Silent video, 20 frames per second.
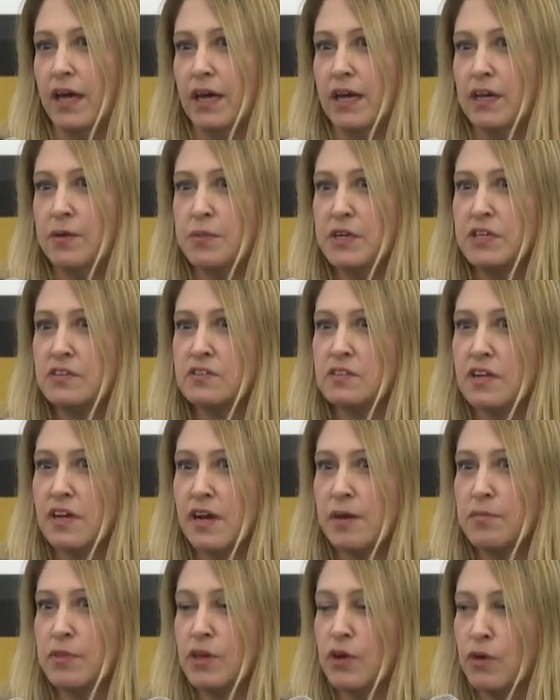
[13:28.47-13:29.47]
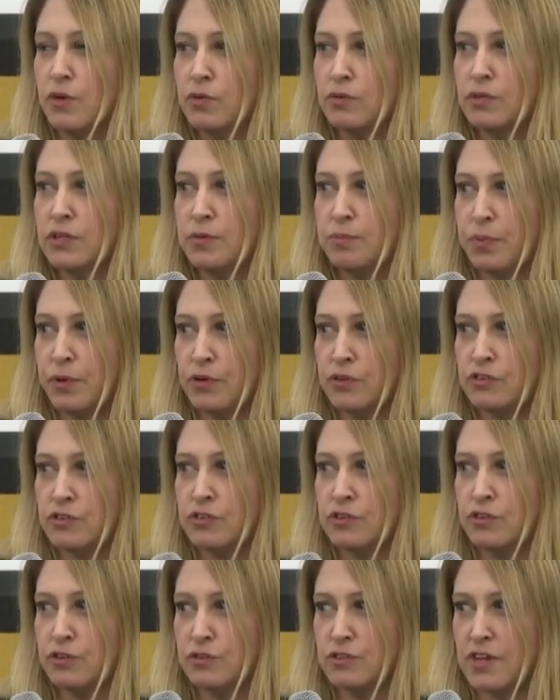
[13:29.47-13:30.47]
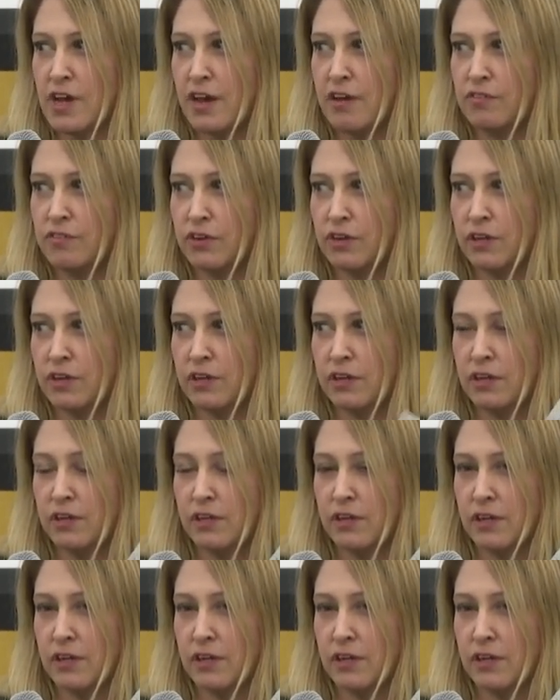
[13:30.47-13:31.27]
It means that I'm the only person who's ever